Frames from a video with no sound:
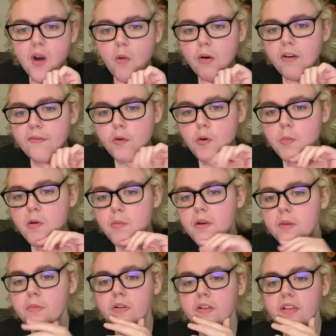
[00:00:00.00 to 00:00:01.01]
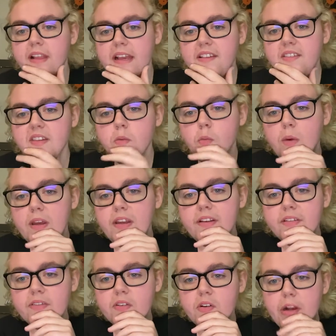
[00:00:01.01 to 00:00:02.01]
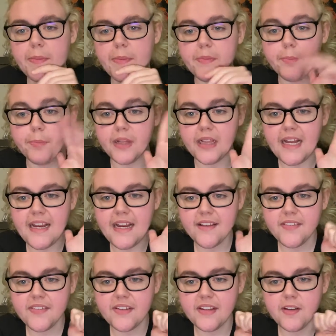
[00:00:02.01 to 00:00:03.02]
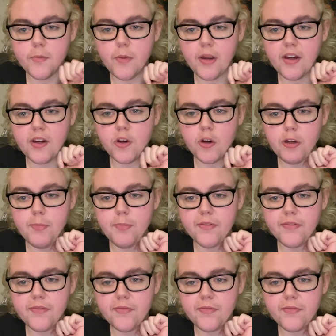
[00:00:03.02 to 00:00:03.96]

where former member Lacey Ween described blasting by a group of,